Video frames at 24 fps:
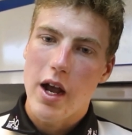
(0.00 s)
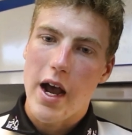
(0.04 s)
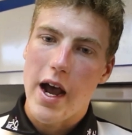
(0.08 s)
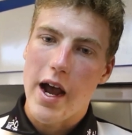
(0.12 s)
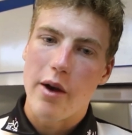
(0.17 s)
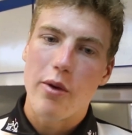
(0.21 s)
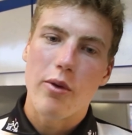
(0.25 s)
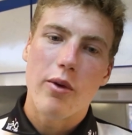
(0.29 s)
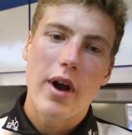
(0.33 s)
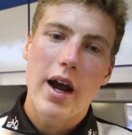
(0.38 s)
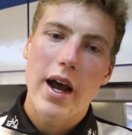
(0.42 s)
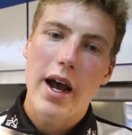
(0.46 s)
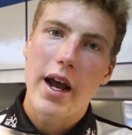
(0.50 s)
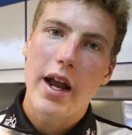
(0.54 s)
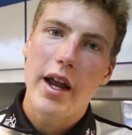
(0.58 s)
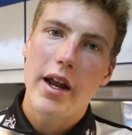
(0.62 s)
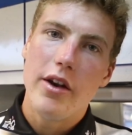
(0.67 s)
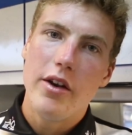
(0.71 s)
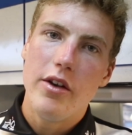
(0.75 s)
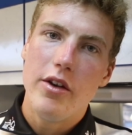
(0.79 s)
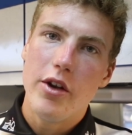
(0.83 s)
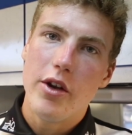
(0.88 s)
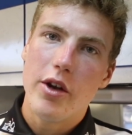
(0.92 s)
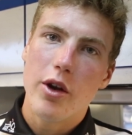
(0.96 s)
I
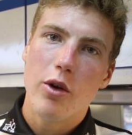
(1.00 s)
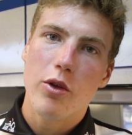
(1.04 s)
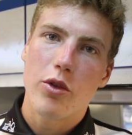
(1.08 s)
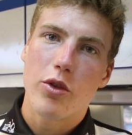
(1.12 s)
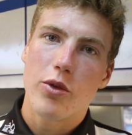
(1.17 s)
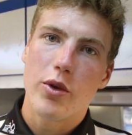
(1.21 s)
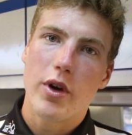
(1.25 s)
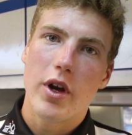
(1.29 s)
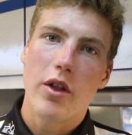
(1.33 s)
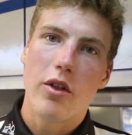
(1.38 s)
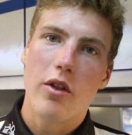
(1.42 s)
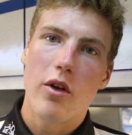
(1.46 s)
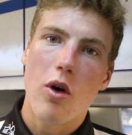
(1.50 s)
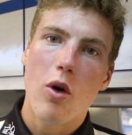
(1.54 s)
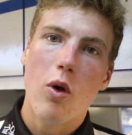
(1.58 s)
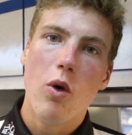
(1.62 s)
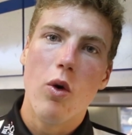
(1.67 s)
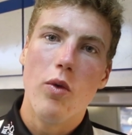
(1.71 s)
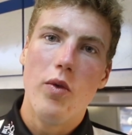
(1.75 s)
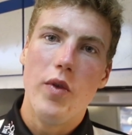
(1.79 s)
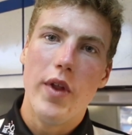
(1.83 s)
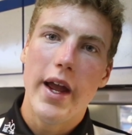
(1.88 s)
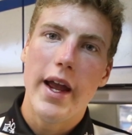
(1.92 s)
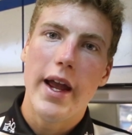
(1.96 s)
ride, you know, throughout the
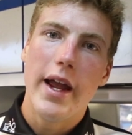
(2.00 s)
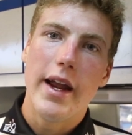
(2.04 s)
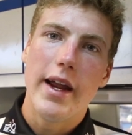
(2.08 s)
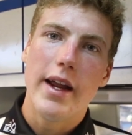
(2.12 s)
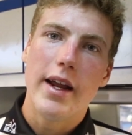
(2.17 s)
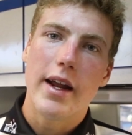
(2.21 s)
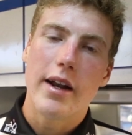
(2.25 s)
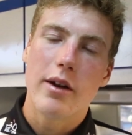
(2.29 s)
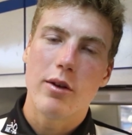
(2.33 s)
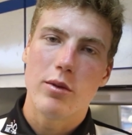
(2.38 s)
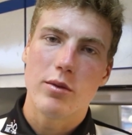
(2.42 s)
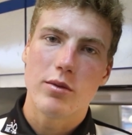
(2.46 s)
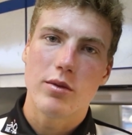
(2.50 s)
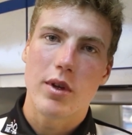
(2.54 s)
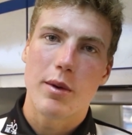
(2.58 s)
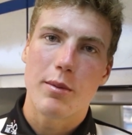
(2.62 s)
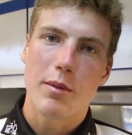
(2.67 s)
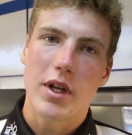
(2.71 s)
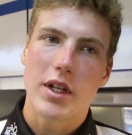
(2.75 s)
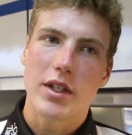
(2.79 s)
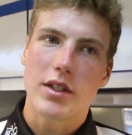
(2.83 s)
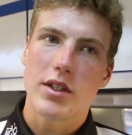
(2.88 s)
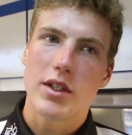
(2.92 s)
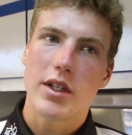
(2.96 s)
whole day.
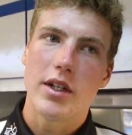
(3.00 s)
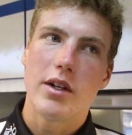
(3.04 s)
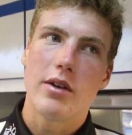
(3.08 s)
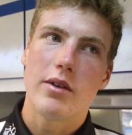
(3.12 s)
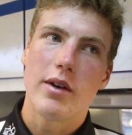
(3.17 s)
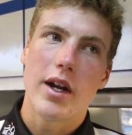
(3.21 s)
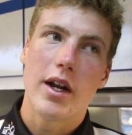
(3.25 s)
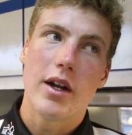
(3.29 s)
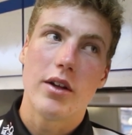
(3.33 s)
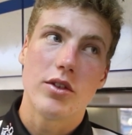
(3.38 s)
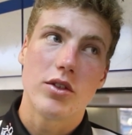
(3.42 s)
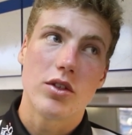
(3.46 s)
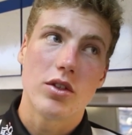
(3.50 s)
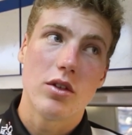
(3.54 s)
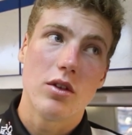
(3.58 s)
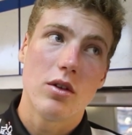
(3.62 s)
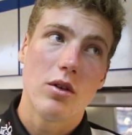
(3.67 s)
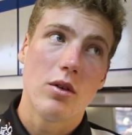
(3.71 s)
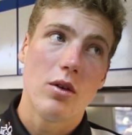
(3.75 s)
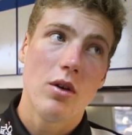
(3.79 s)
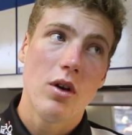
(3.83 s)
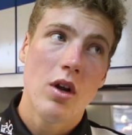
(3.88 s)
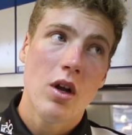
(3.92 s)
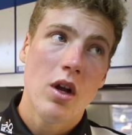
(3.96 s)
I'm not sitting around.
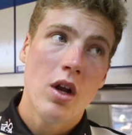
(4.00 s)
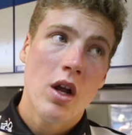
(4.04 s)
So